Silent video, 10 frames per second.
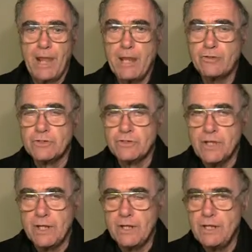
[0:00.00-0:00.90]
Each
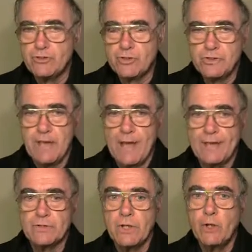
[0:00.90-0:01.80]

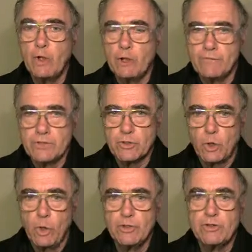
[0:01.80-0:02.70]
desires universal
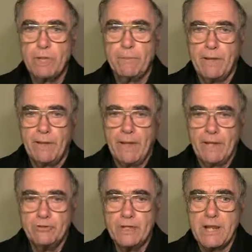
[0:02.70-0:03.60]
lordship,
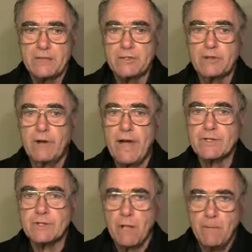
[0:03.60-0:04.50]
and Jesus
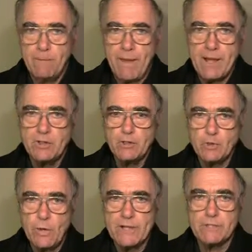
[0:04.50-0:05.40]
Christ means
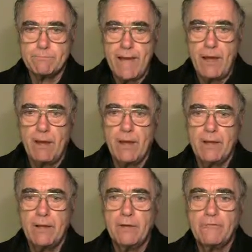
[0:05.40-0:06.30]
to wrest power
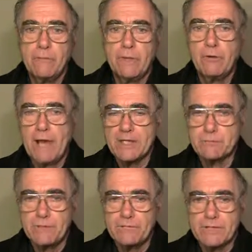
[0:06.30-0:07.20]
from the
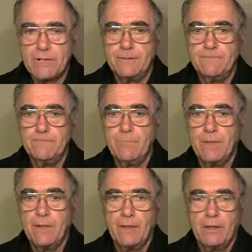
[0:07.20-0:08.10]
grasp of Satan.
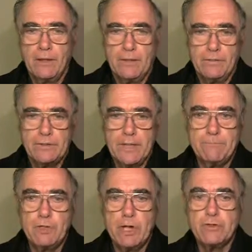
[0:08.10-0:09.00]
The
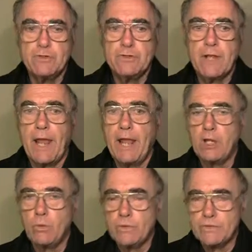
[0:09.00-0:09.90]
temptations
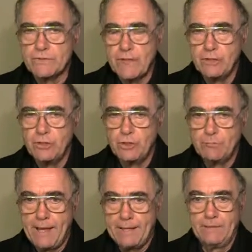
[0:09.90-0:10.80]
end with Satan
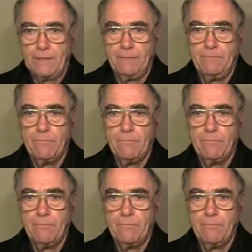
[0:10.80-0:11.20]
departing.